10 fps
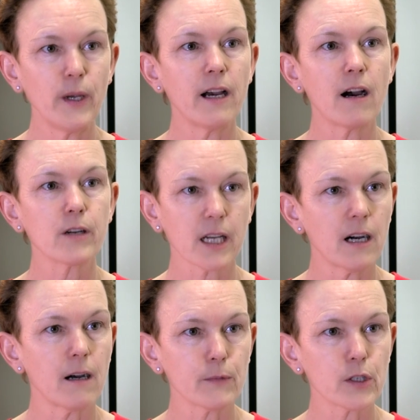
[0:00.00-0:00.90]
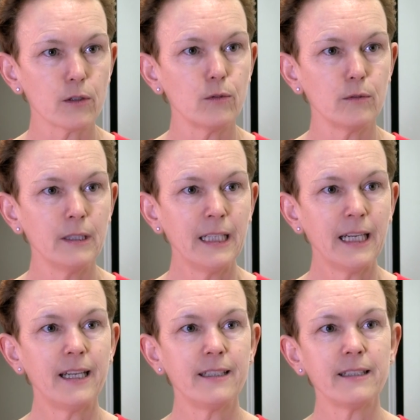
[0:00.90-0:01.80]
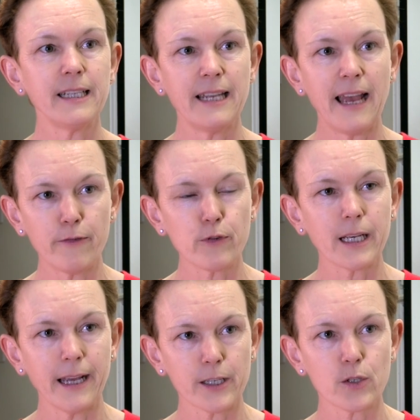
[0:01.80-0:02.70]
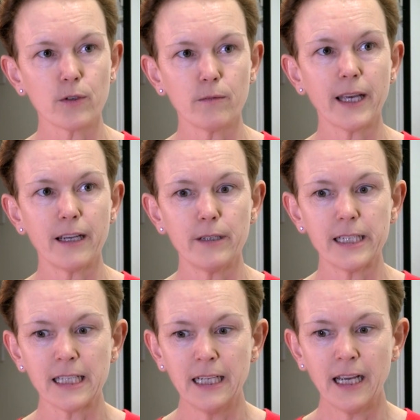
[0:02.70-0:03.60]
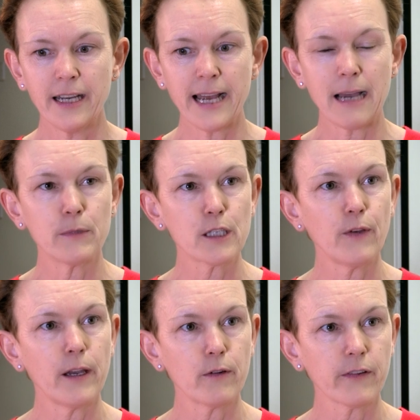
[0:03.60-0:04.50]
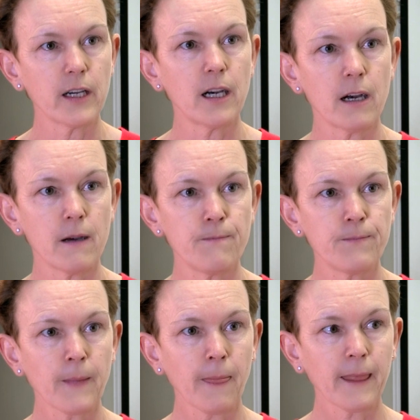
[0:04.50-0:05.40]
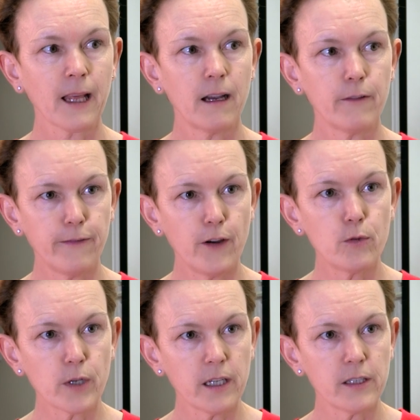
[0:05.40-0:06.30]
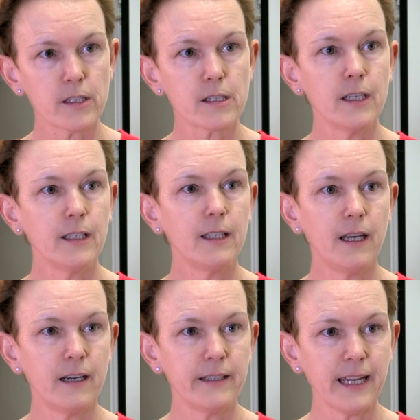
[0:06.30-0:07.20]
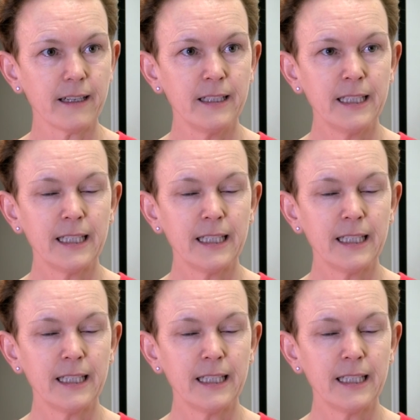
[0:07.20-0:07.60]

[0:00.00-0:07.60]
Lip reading: We are a calm school, and in every classroom there is an atmosphere of calm, focused learning.